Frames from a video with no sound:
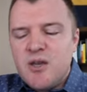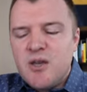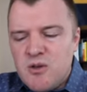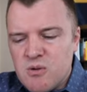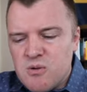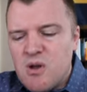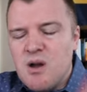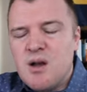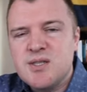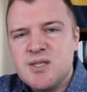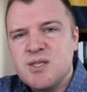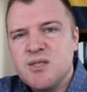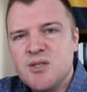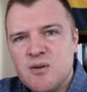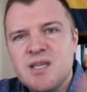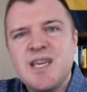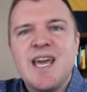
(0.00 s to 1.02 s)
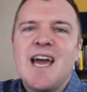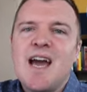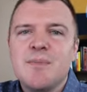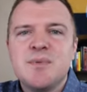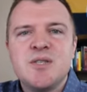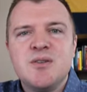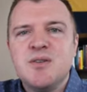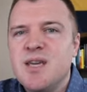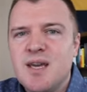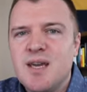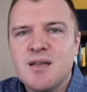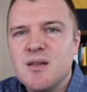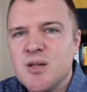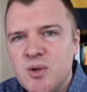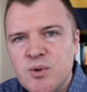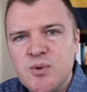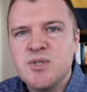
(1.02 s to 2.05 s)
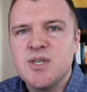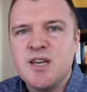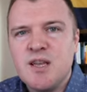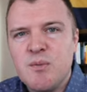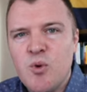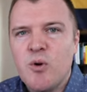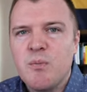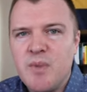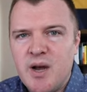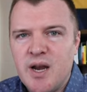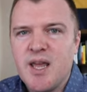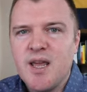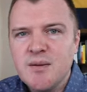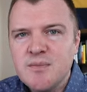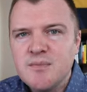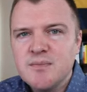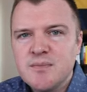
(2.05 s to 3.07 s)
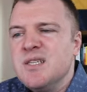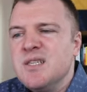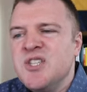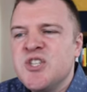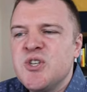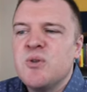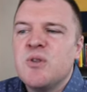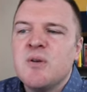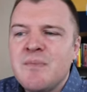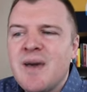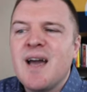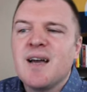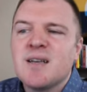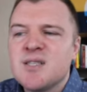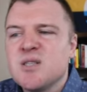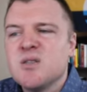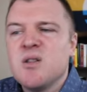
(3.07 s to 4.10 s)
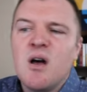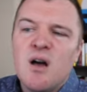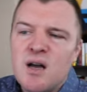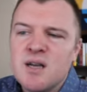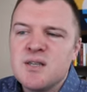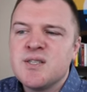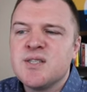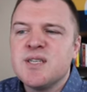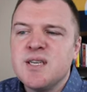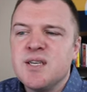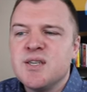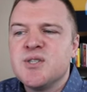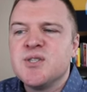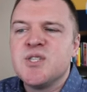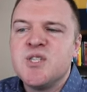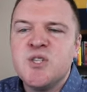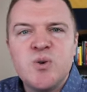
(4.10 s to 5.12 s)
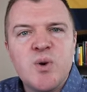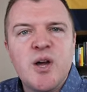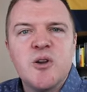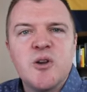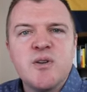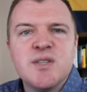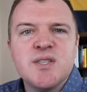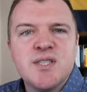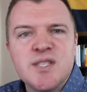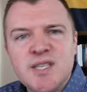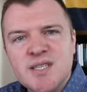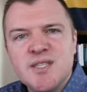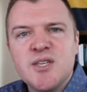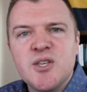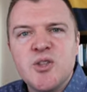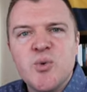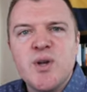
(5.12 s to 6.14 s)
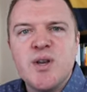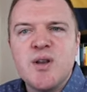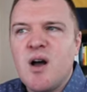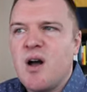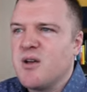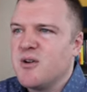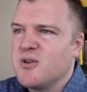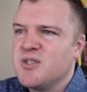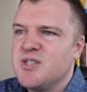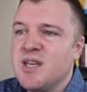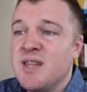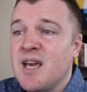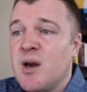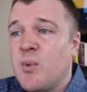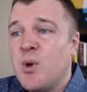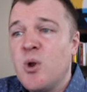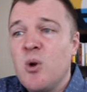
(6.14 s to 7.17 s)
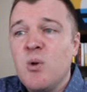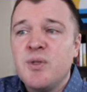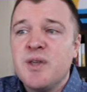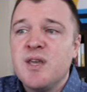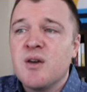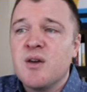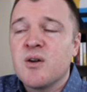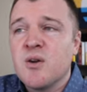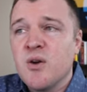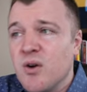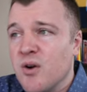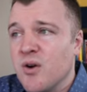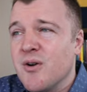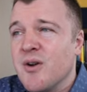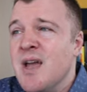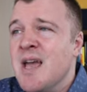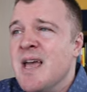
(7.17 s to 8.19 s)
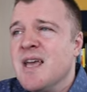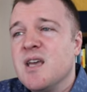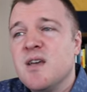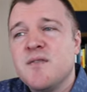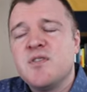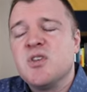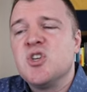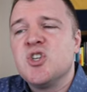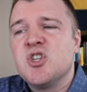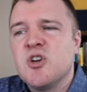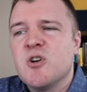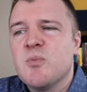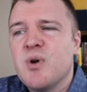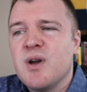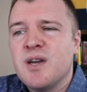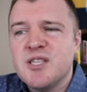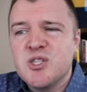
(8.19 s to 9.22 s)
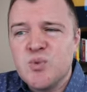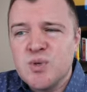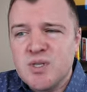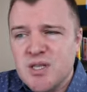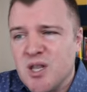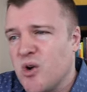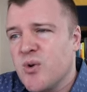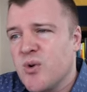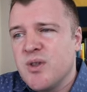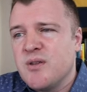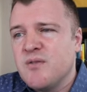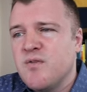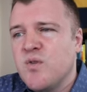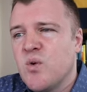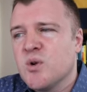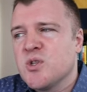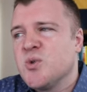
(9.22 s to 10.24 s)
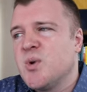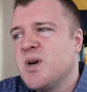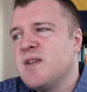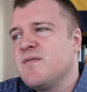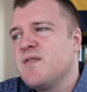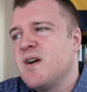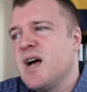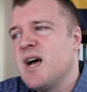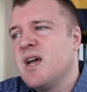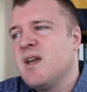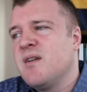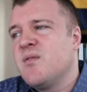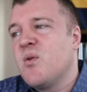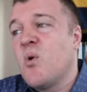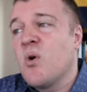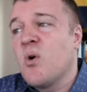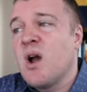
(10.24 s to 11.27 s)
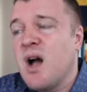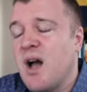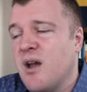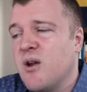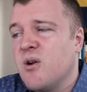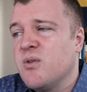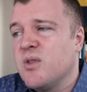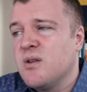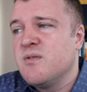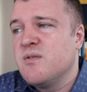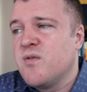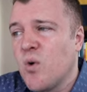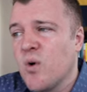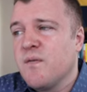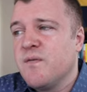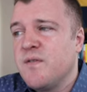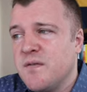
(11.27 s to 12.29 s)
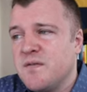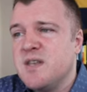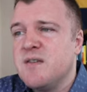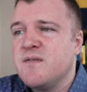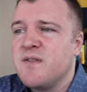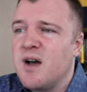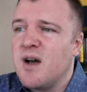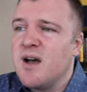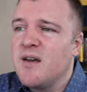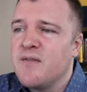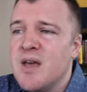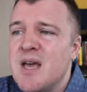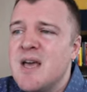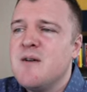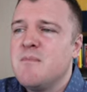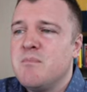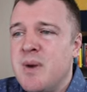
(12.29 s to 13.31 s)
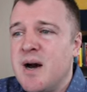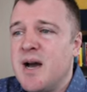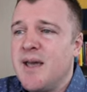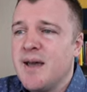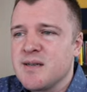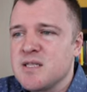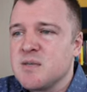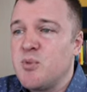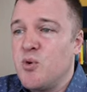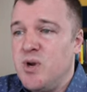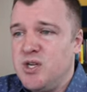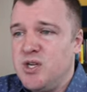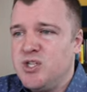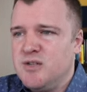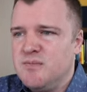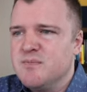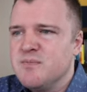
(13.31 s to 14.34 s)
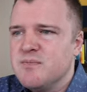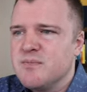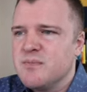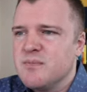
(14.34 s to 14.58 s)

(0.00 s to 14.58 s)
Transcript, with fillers: your losses are capped. You can't lose any more money. So the max loss is $263, and that would only occur if the share price was lower than 425 or higher than 455 by expiration.